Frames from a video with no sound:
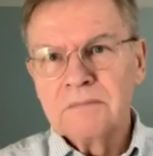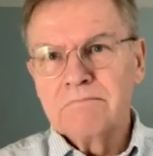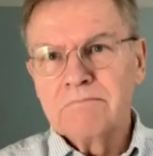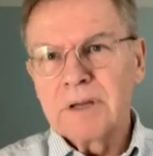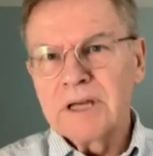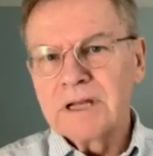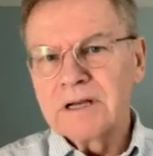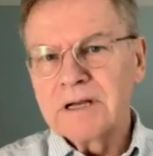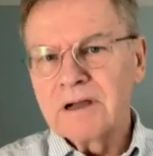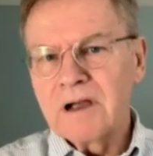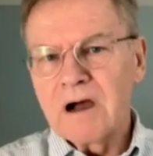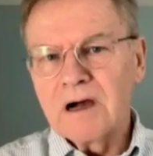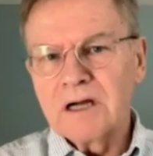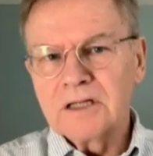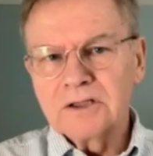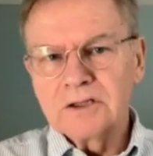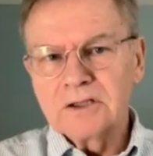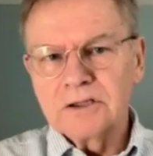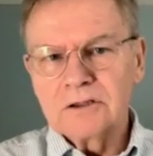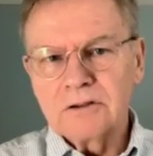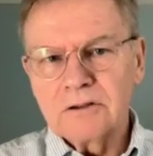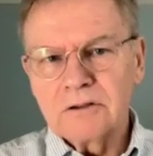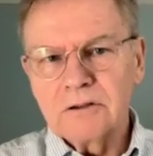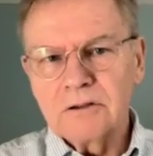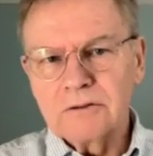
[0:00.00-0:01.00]

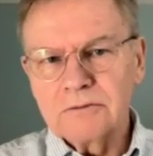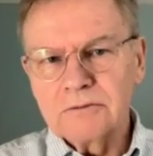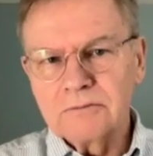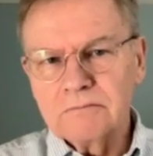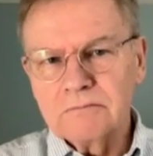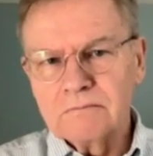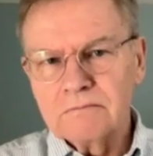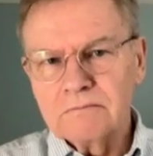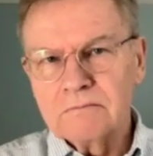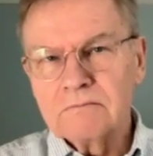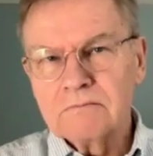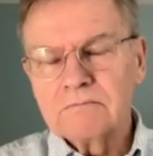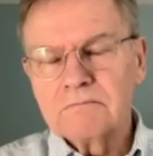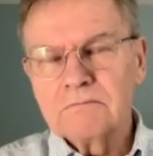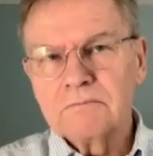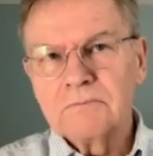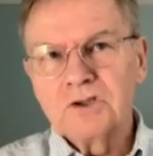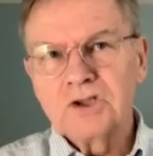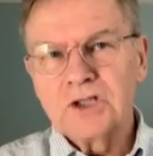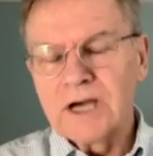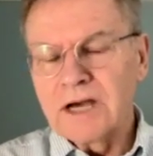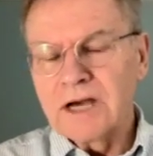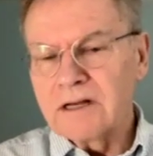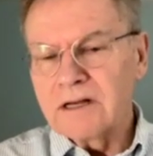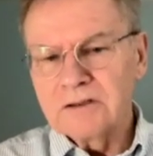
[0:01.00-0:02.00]
pedagogical
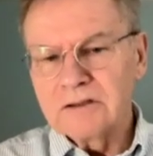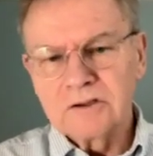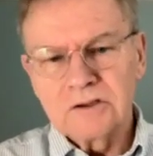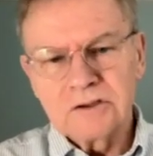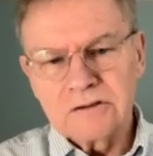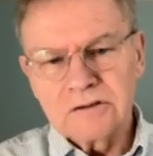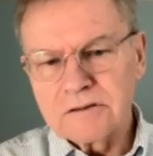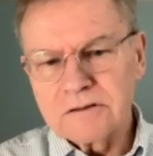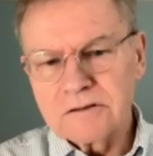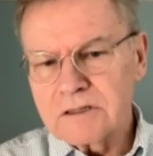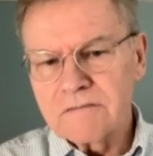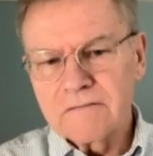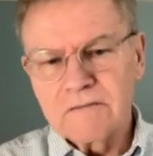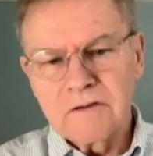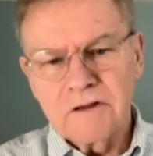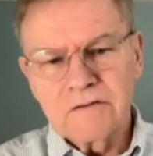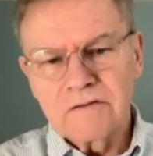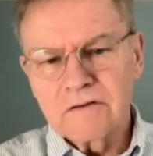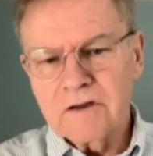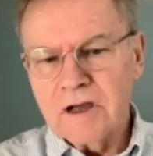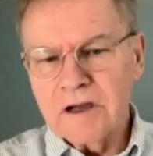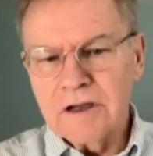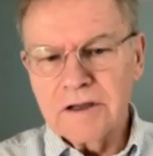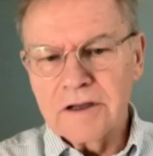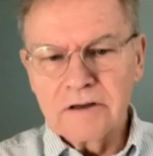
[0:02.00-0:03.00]
challenges of this
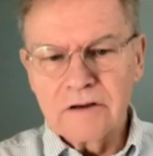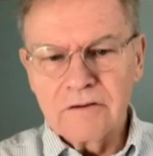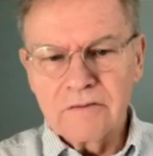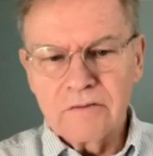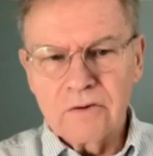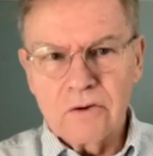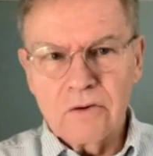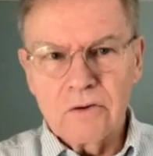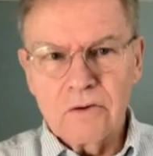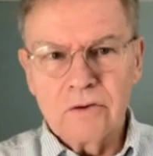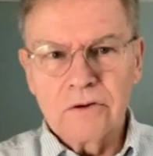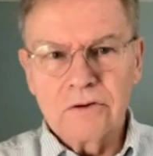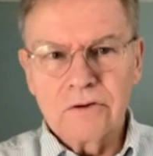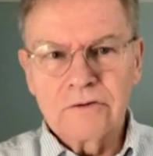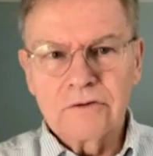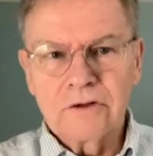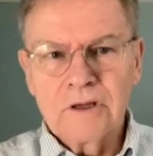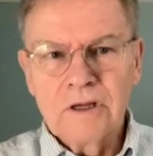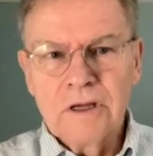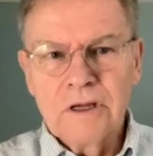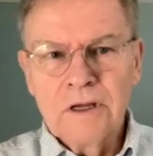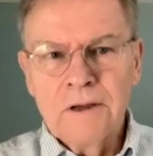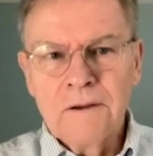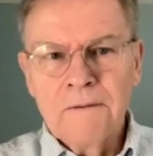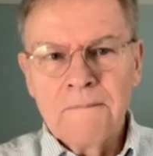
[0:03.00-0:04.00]
kind of course.
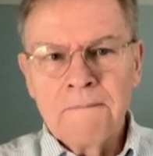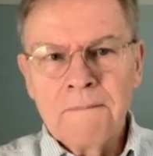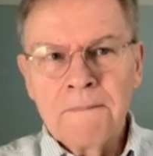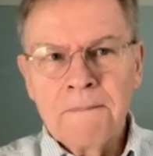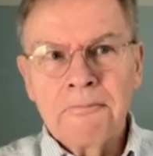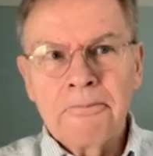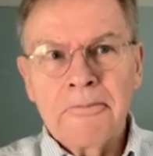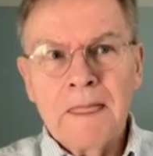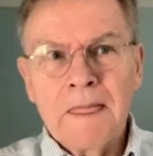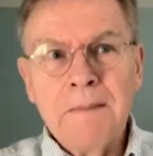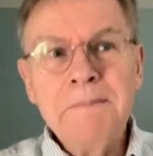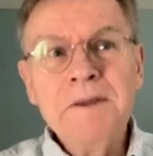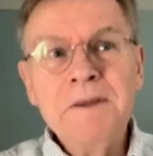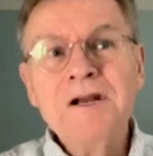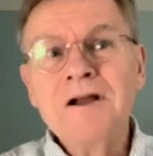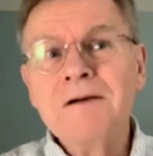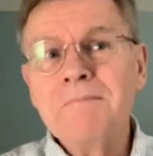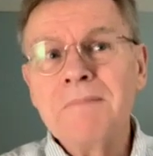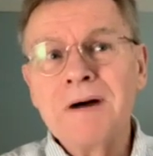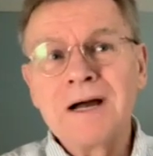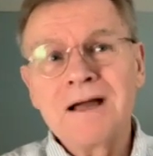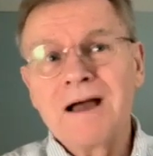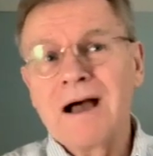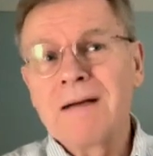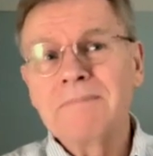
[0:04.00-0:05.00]
I mean, on
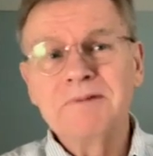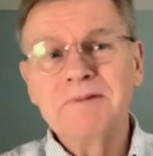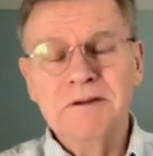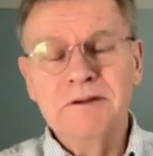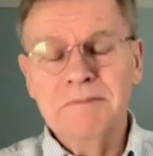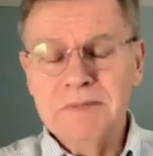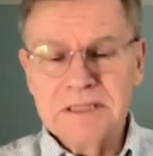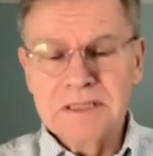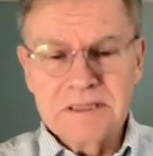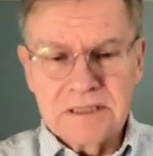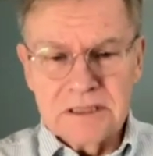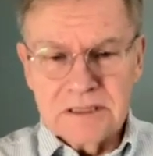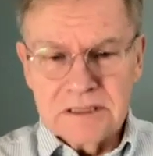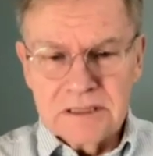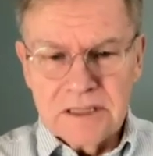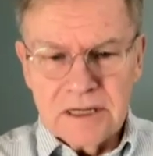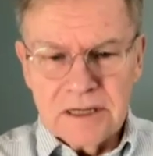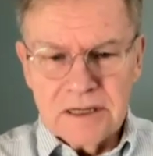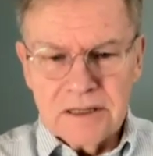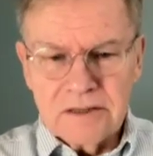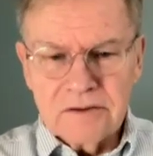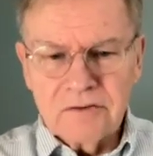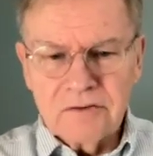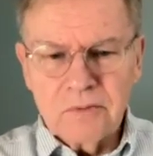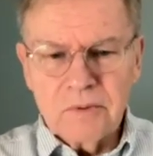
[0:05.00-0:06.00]
my optimistic
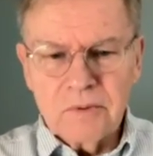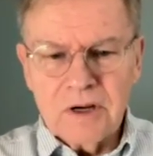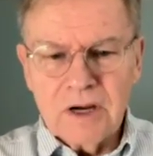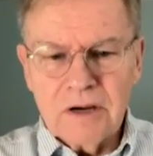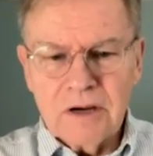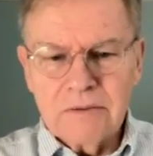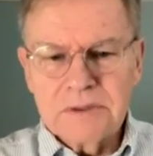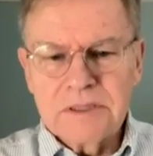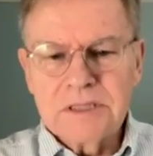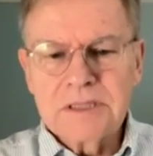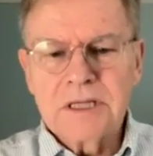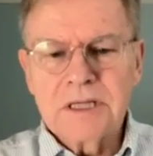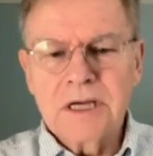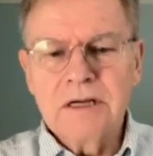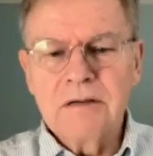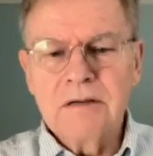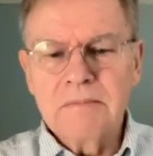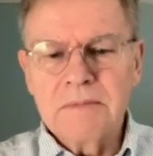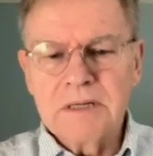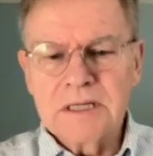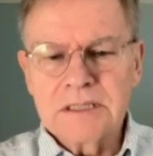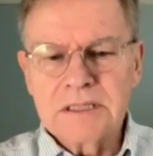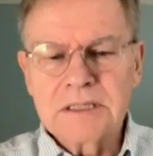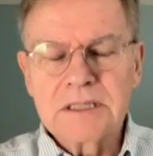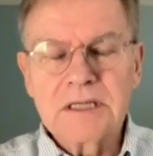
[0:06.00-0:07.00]
days, what I would say to
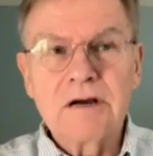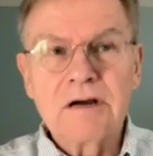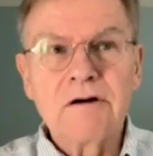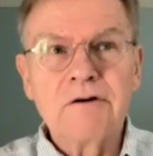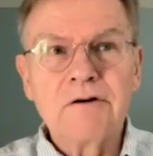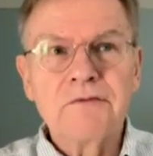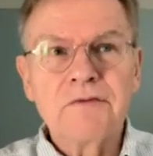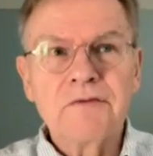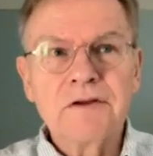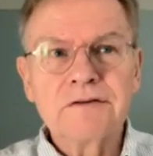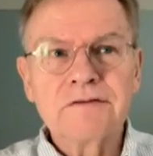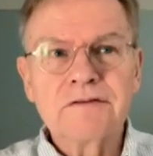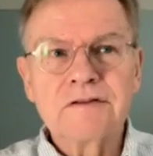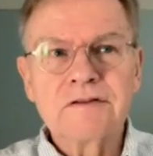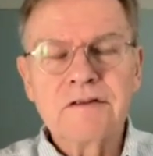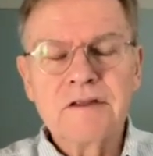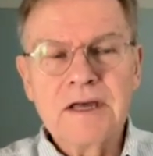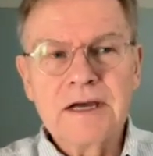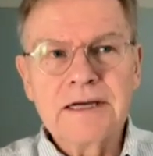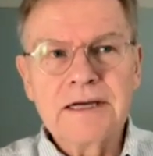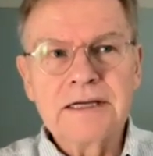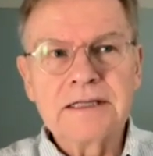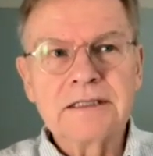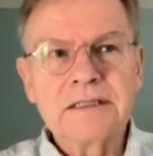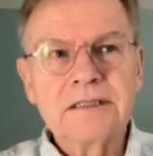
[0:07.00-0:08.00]
myself is
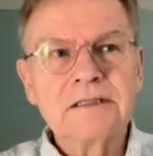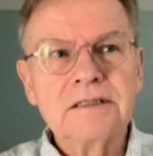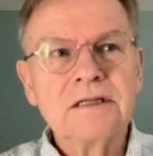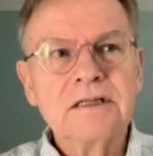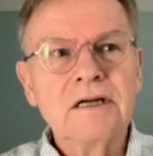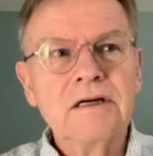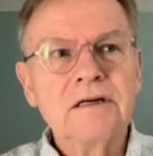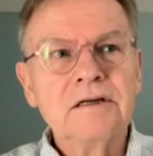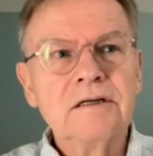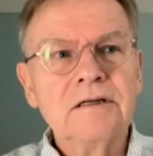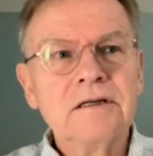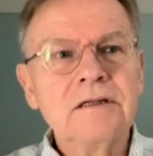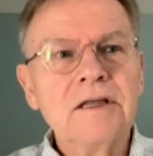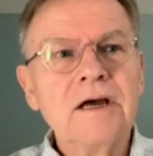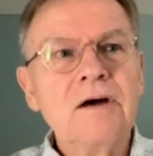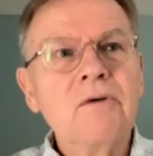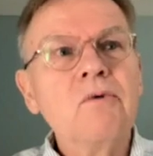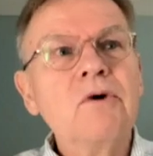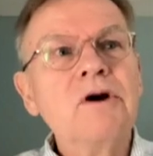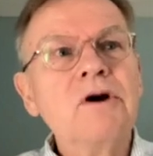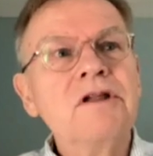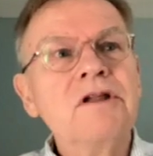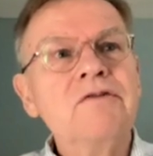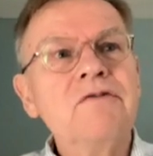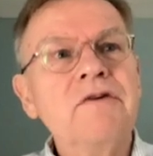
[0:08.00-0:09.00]
that that
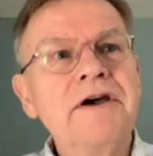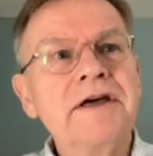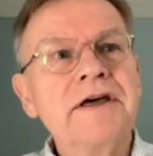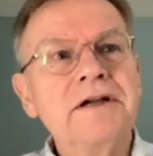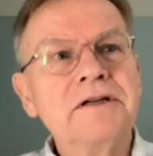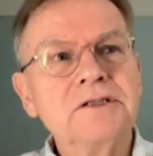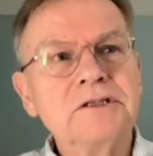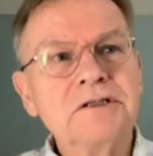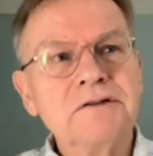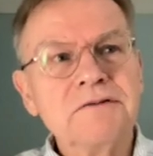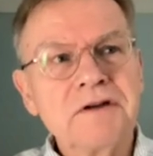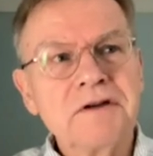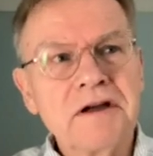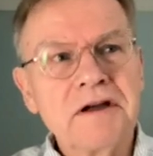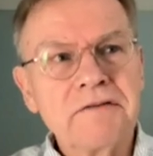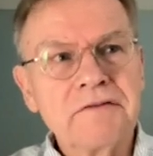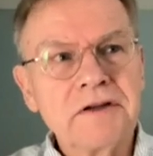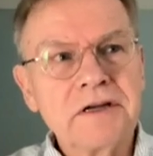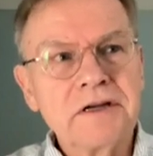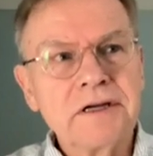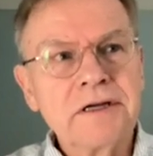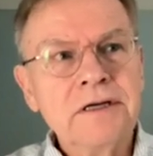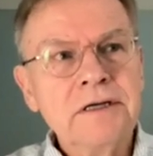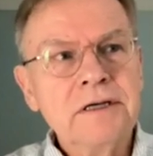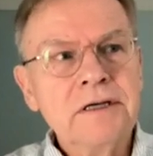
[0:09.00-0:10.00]
one advantage of
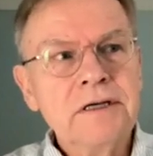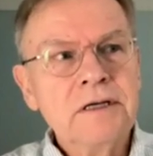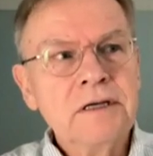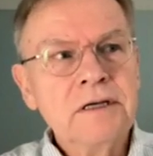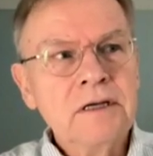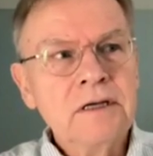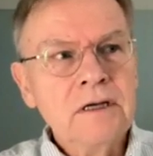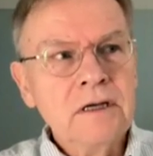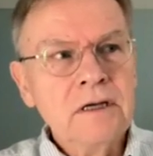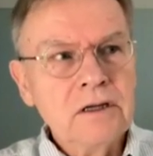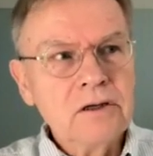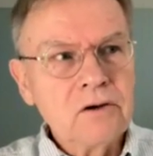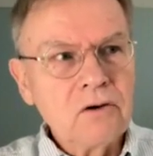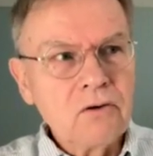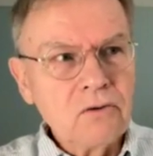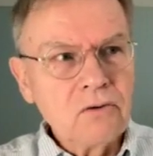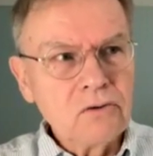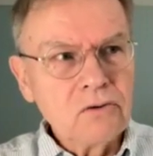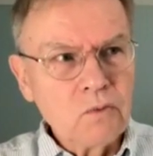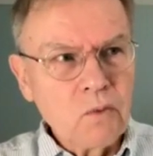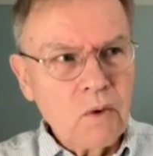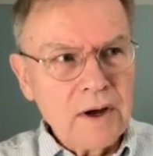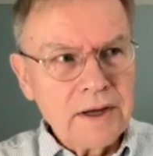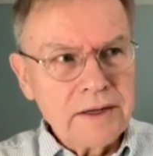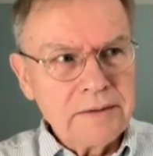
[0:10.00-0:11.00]
having an old
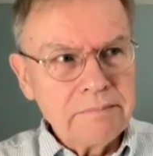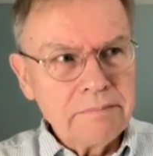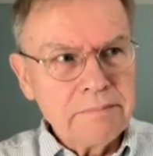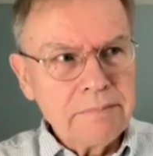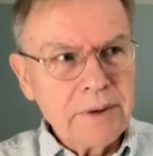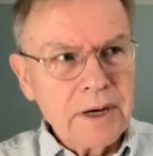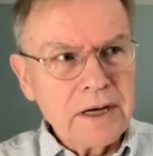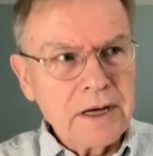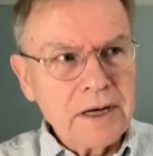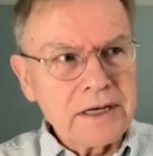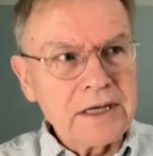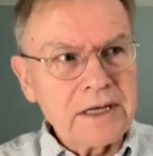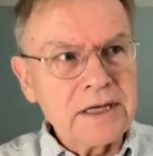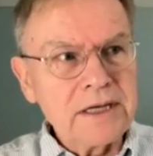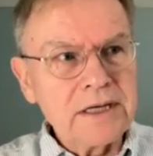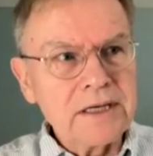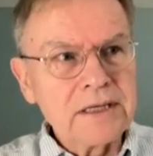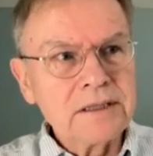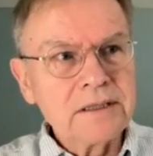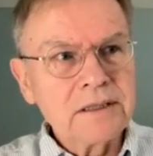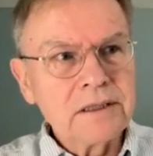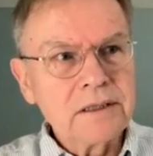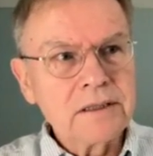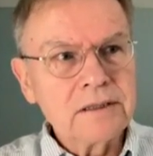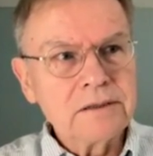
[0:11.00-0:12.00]
white body,
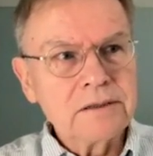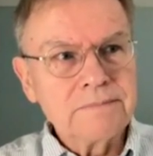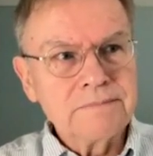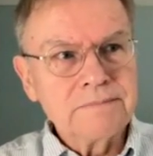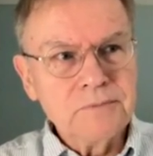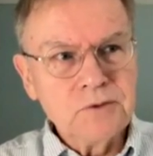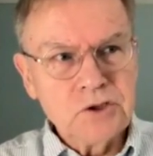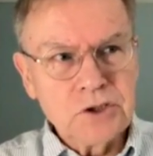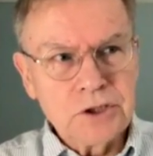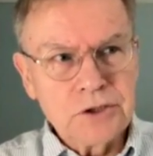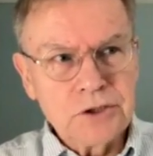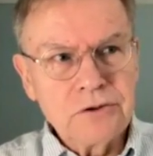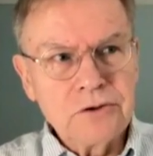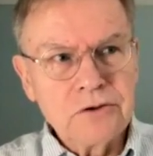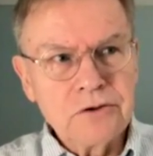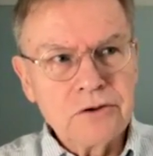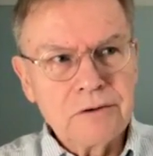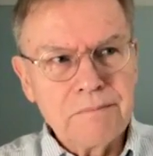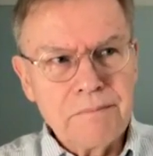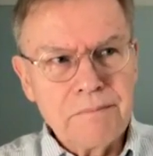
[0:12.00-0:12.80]
gendered